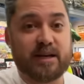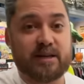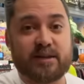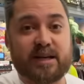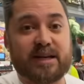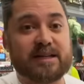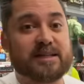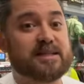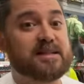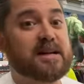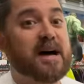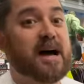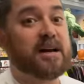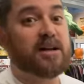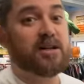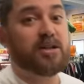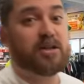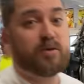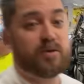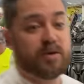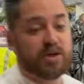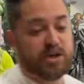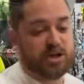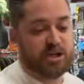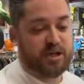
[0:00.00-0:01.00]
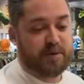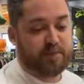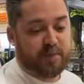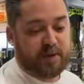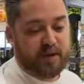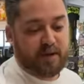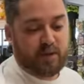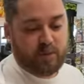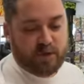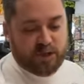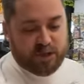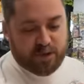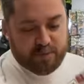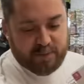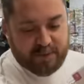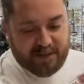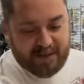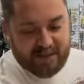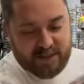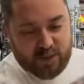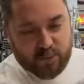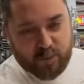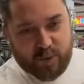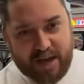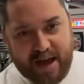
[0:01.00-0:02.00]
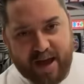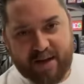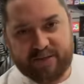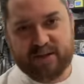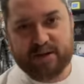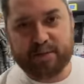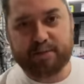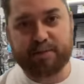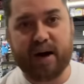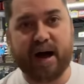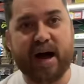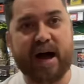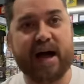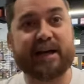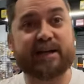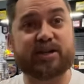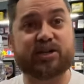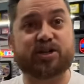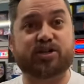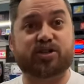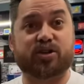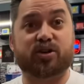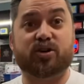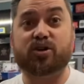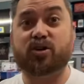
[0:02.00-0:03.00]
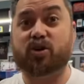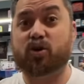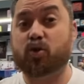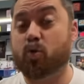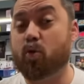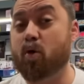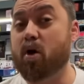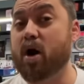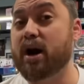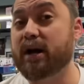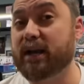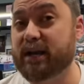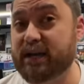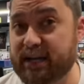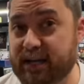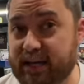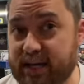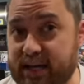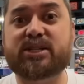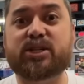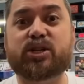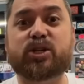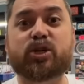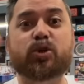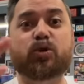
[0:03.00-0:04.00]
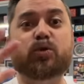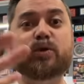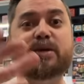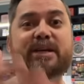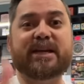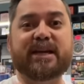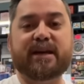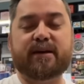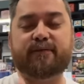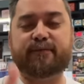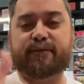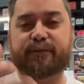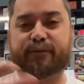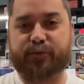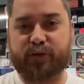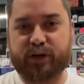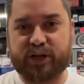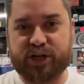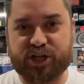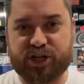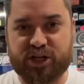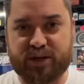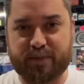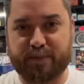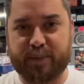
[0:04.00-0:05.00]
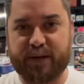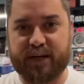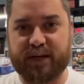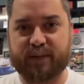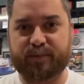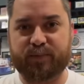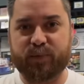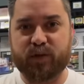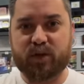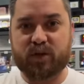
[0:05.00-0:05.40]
that's not including shipping, which means we have to buy a certain quantity to get free shipping,